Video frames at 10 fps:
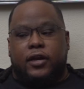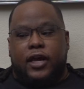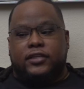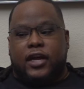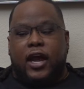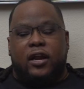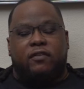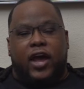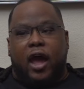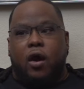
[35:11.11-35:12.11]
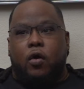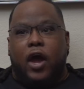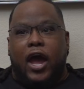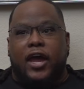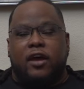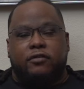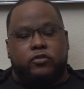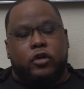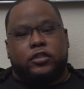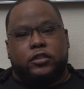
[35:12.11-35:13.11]
that's kind of how I have
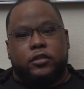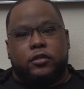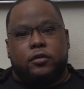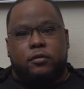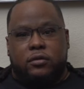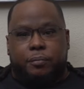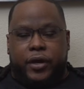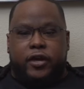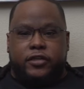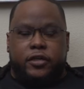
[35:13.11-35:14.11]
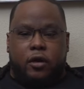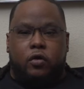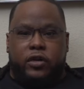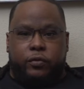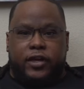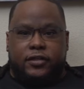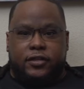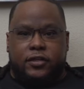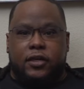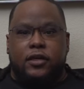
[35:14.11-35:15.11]
structured the bear shit only
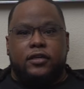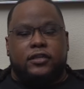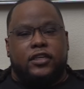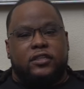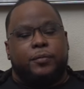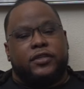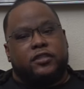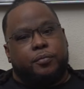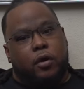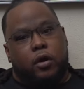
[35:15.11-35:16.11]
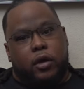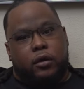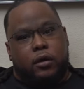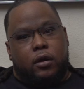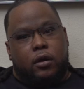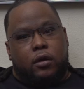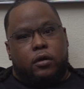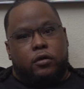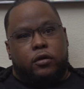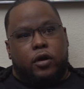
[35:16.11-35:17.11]
races, six months apart.
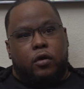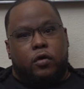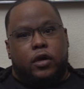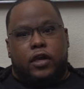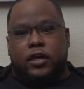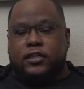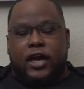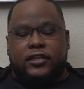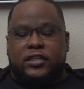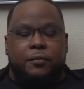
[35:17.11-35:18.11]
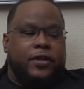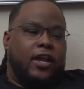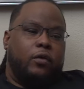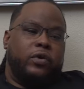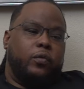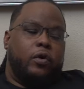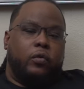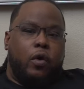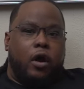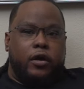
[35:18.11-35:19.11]
You know, it's not something that we want to
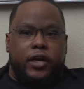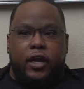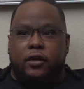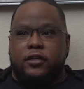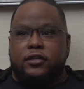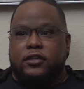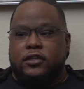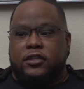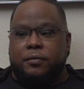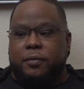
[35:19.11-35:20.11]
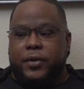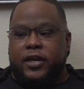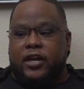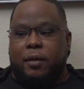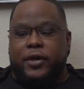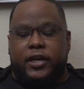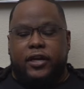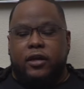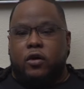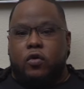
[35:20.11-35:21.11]
water down. This is just something yeah, me sure. and
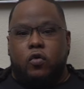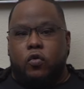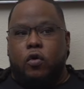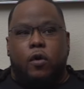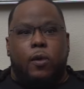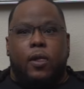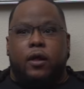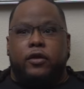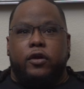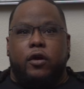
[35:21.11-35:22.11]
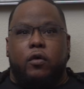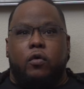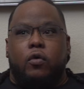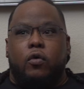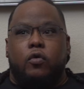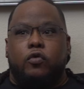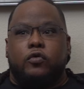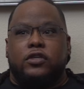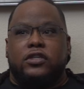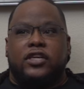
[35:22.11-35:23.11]
Dominique, who, you know,
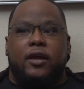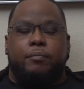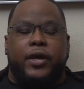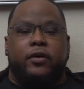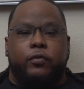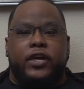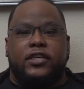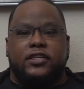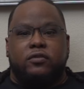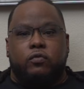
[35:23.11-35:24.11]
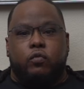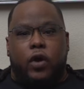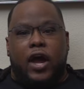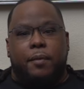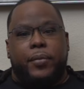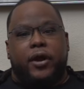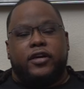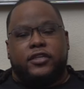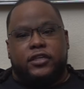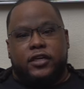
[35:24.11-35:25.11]
who is a big reason why bear
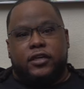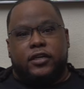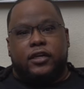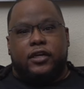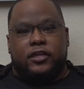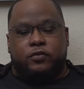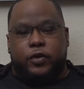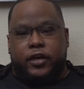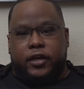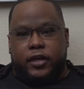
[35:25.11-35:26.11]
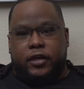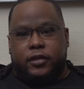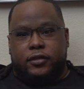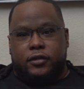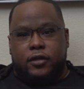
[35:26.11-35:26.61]
shit is what it is.